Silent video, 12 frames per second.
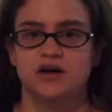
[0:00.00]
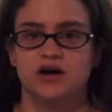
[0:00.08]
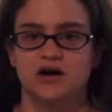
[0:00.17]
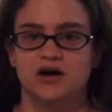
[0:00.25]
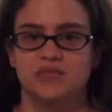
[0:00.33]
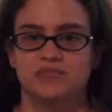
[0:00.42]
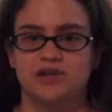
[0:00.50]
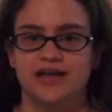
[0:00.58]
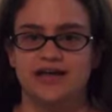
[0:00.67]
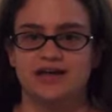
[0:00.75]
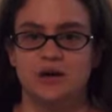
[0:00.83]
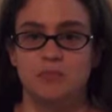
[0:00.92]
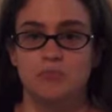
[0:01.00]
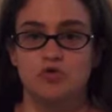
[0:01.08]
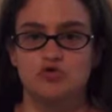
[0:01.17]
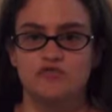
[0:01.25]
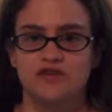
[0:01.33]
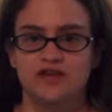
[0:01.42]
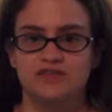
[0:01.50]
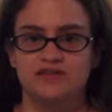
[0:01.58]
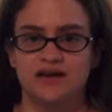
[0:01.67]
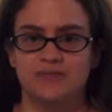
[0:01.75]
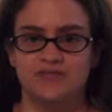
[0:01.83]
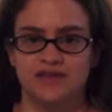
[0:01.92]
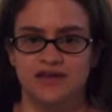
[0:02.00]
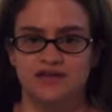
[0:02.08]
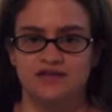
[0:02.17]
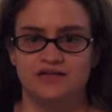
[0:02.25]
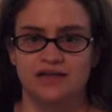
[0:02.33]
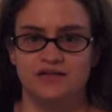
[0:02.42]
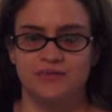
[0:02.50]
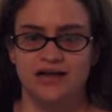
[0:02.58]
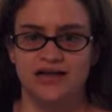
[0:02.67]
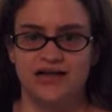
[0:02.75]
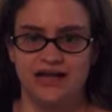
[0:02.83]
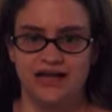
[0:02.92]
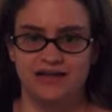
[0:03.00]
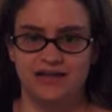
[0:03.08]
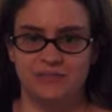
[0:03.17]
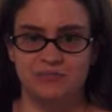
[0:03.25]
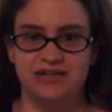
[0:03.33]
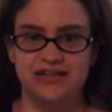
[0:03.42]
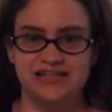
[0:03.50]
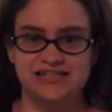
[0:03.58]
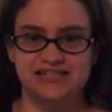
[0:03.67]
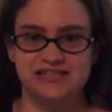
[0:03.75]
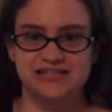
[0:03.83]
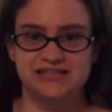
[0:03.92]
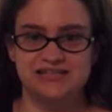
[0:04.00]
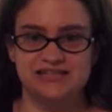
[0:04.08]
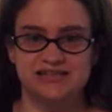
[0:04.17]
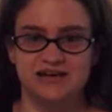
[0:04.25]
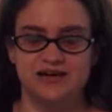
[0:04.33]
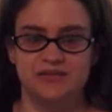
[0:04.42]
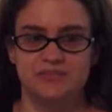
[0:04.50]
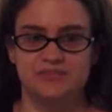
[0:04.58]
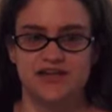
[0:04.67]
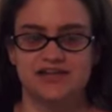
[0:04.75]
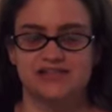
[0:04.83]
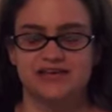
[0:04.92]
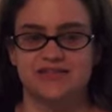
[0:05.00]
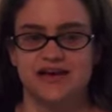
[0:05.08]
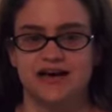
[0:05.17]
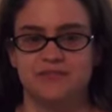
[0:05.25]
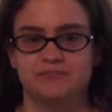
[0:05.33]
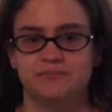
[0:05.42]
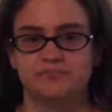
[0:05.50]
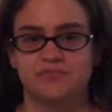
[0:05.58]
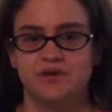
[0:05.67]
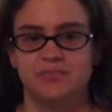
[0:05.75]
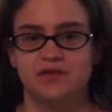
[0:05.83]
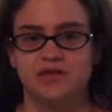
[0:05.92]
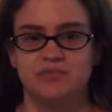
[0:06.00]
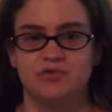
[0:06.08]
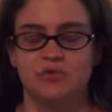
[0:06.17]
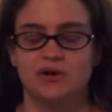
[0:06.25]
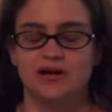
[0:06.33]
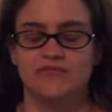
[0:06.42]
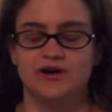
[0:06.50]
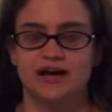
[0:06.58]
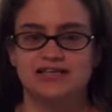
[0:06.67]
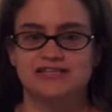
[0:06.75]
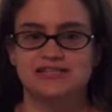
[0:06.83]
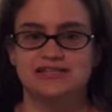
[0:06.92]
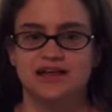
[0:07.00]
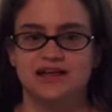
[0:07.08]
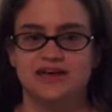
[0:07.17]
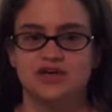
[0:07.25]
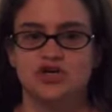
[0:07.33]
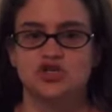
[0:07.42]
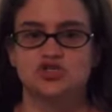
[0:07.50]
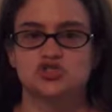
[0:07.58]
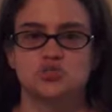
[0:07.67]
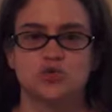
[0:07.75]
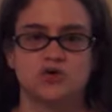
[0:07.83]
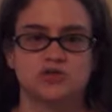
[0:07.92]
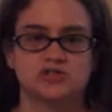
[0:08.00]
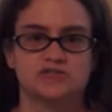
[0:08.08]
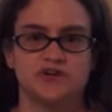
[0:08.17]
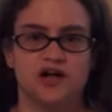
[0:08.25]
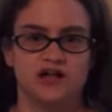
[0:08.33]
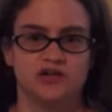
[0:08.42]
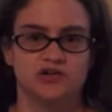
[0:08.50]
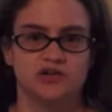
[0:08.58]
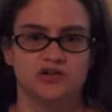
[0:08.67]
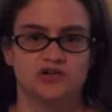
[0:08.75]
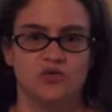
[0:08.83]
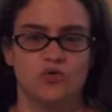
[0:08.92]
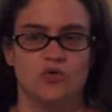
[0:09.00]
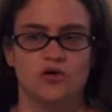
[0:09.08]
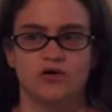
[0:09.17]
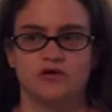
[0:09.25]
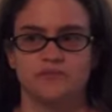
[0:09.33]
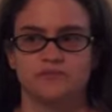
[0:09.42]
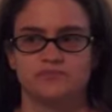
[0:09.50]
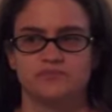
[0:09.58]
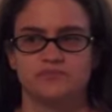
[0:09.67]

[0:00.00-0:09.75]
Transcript: um, like a movie type thing in my head, like places, um, things like that, people, whatever. I see like swirls of color or